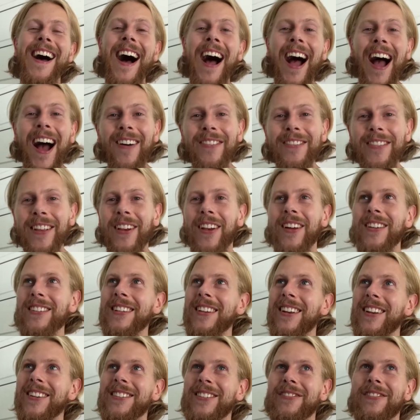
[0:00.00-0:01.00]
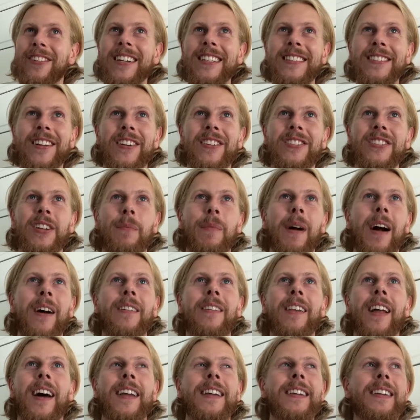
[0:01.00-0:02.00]
after lots and lots of research about
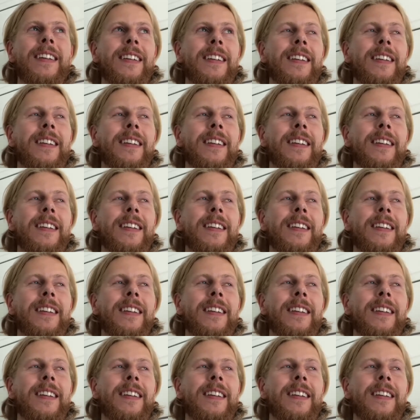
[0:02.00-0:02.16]
like